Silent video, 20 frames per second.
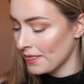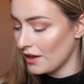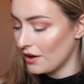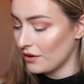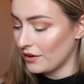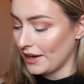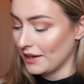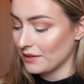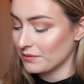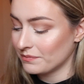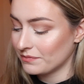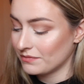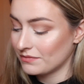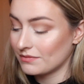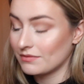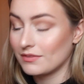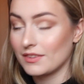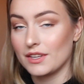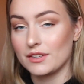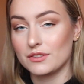Okay,
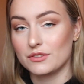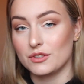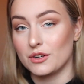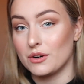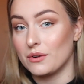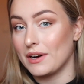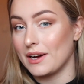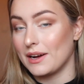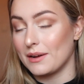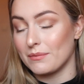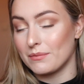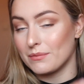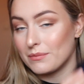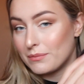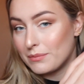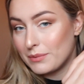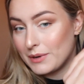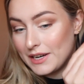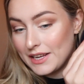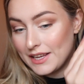so I'm
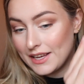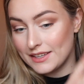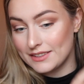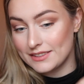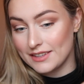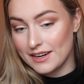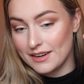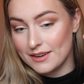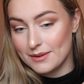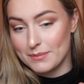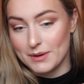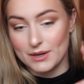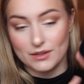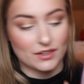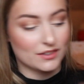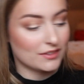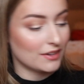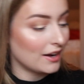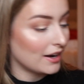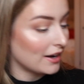pretty excited about
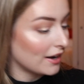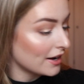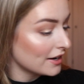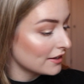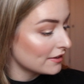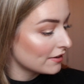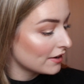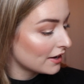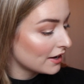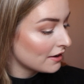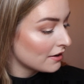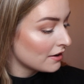this highlight.